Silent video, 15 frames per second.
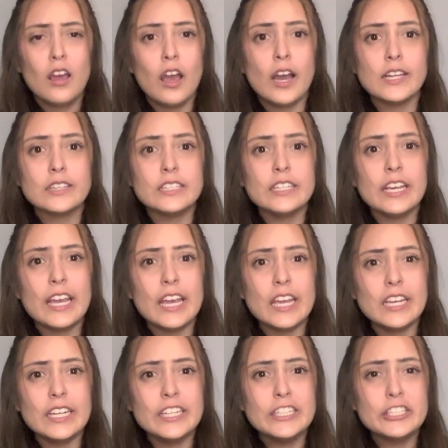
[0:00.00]
At the
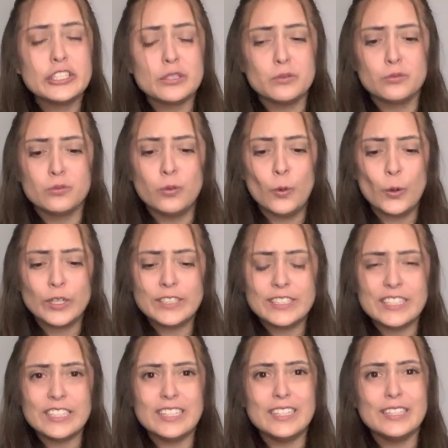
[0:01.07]
age of
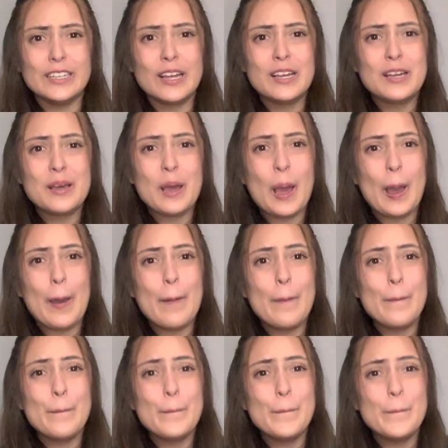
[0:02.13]
14,
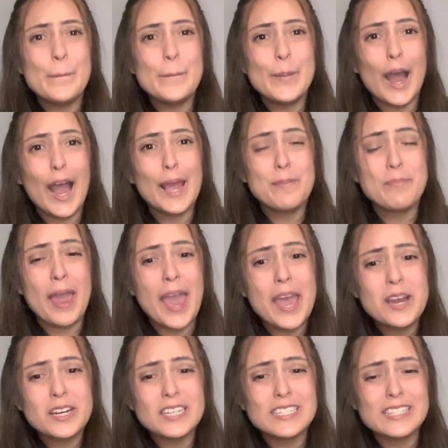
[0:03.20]
my
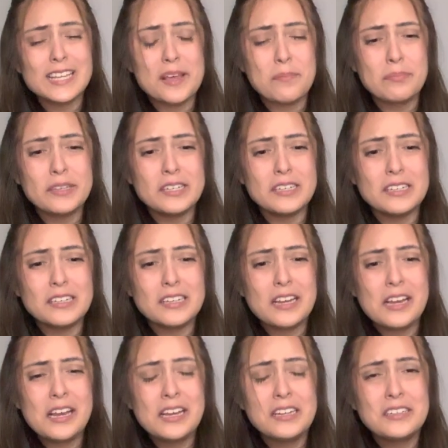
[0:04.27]
parents had been
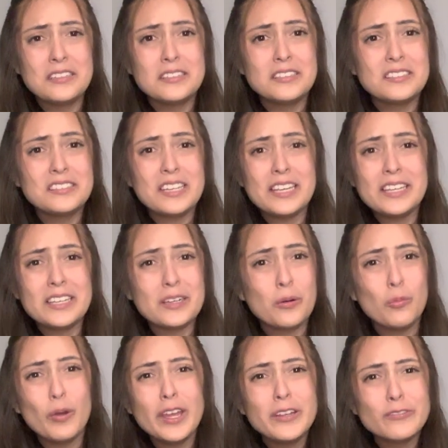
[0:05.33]
taken
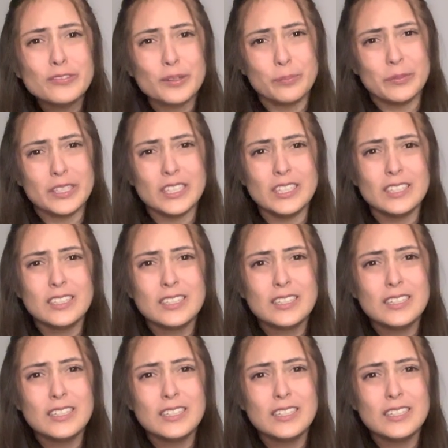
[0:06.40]
away from me.